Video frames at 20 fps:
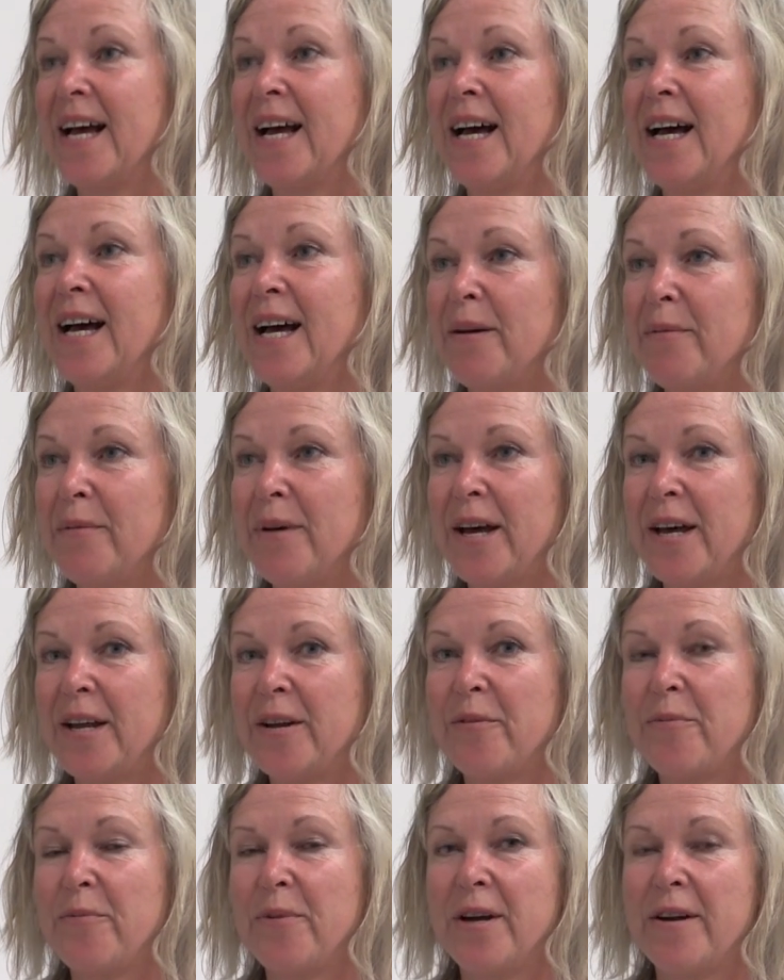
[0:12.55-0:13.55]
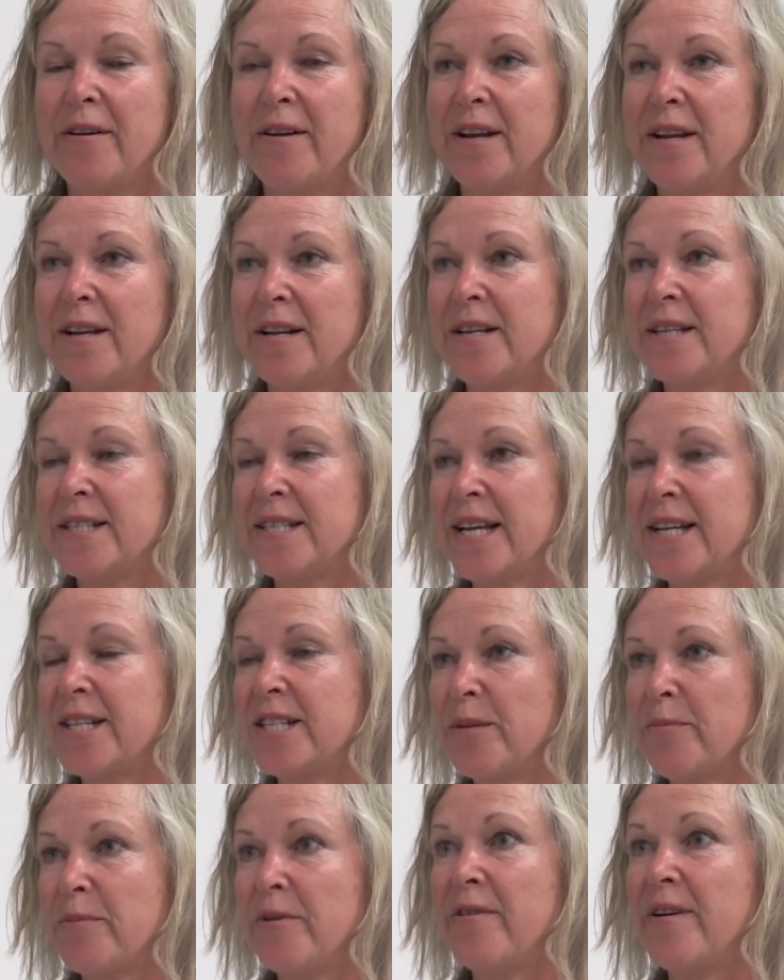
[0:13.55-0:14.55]
And we're in
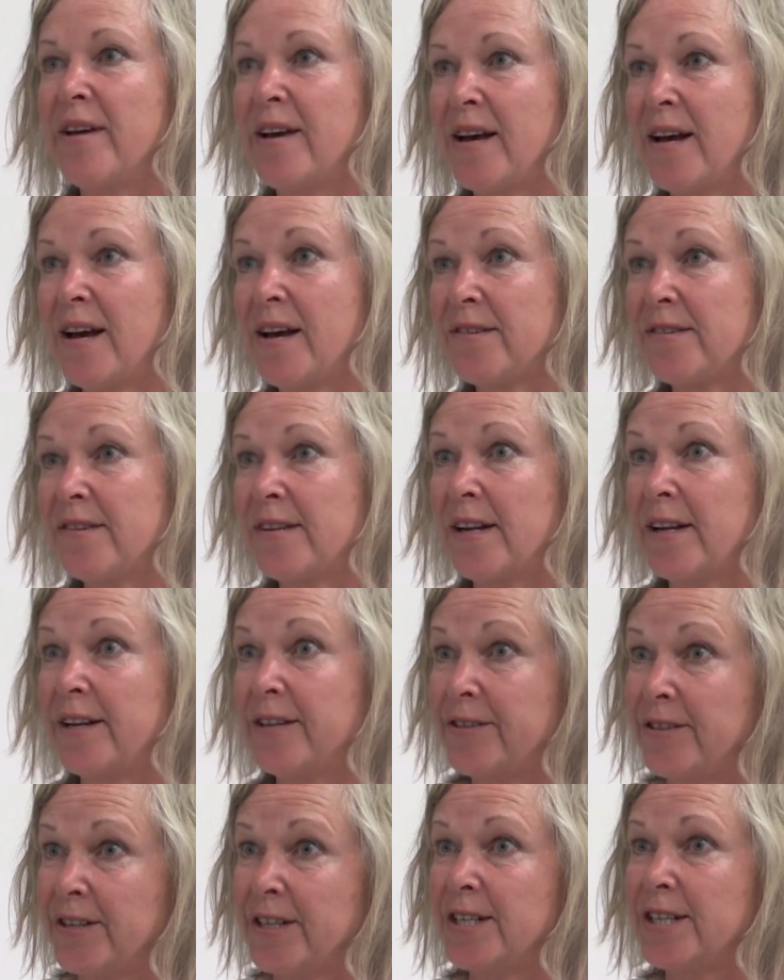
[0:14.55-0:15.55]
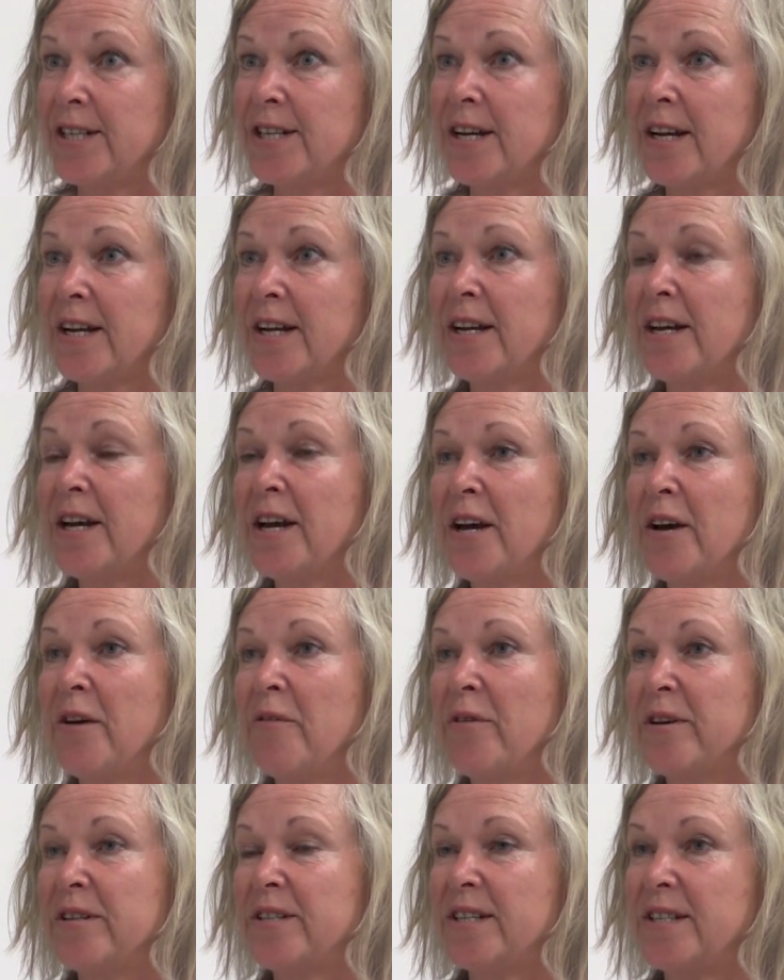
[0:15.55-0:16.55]
Santa Maria Ausiliatrice,
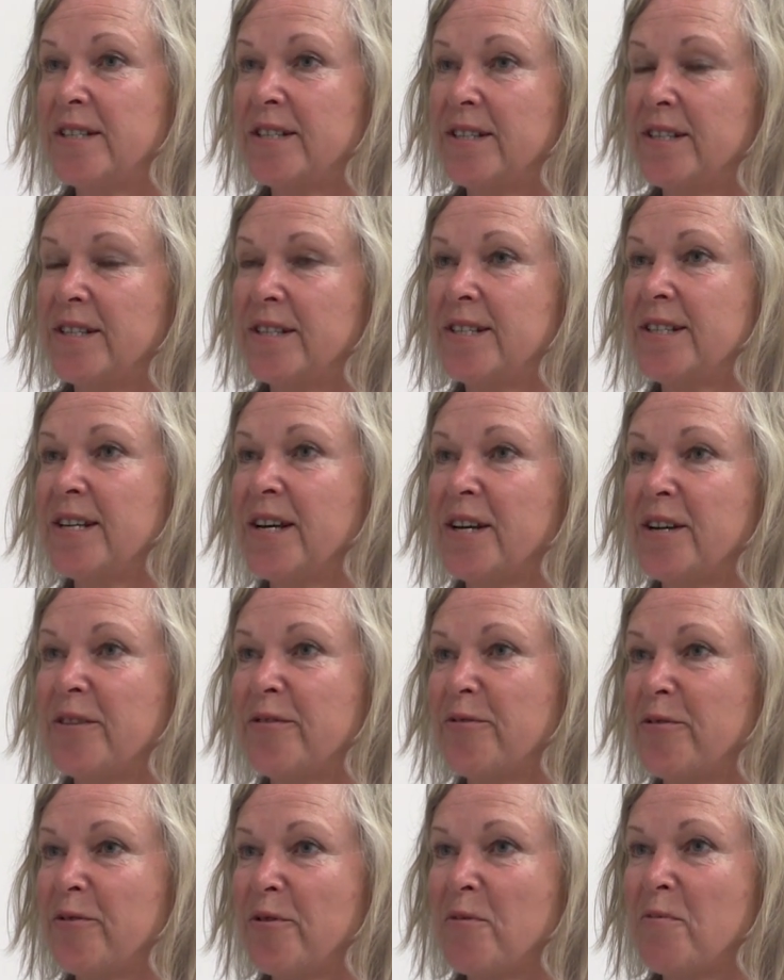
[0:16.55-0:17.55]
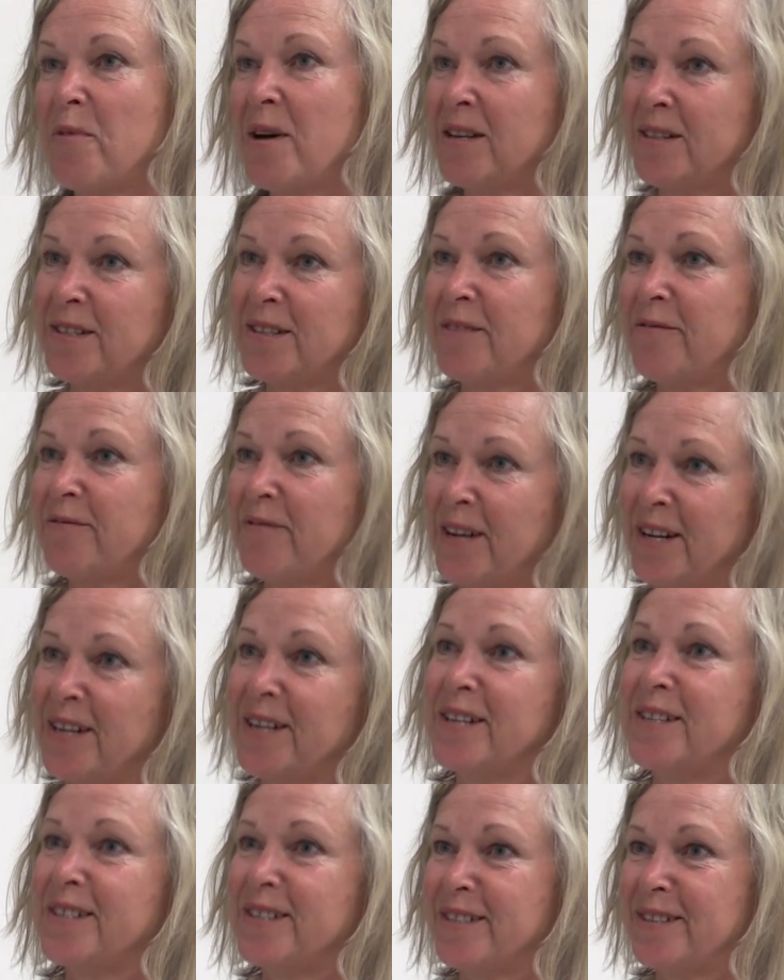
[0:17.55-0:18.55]
which is the site for Wales in
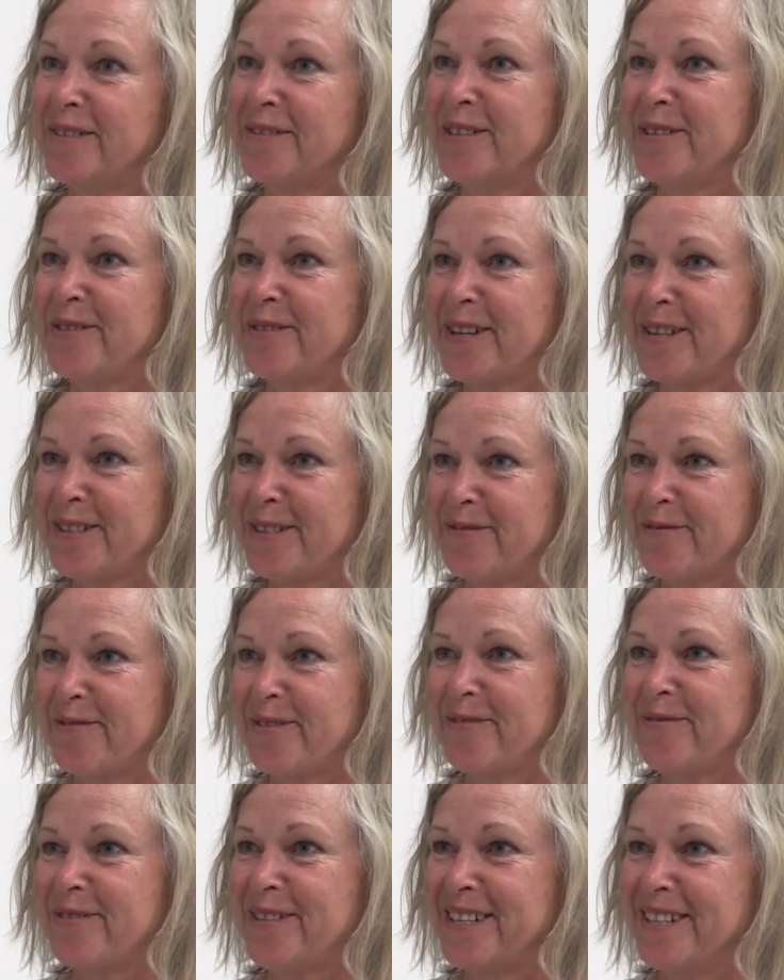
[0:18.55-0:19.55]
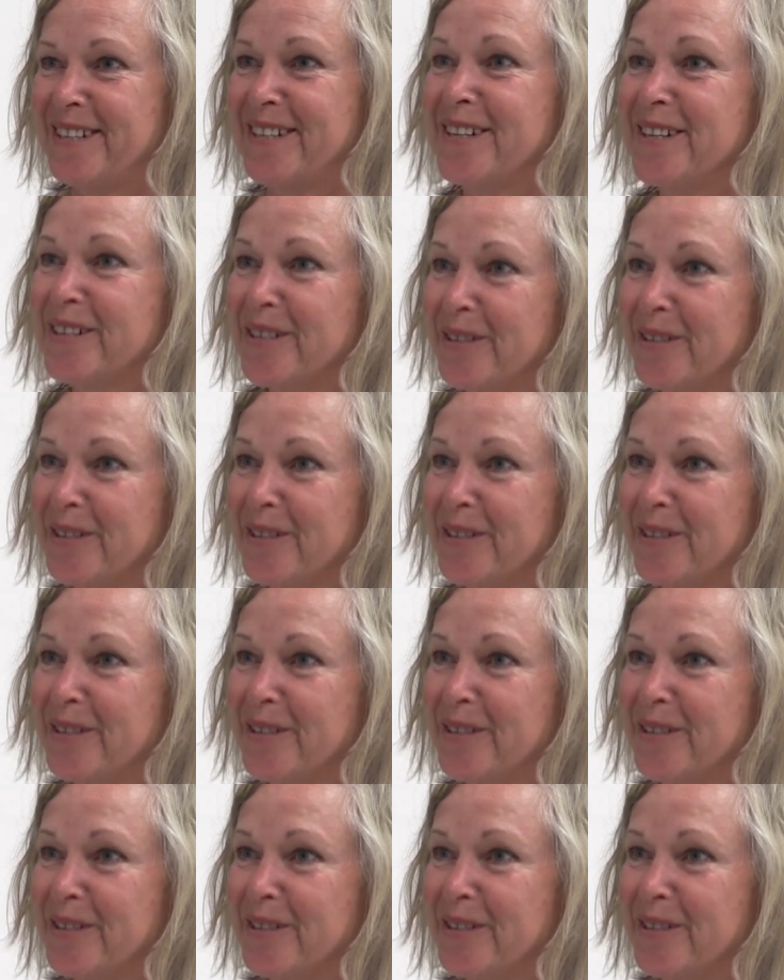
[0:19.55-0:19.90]
Venice 2015.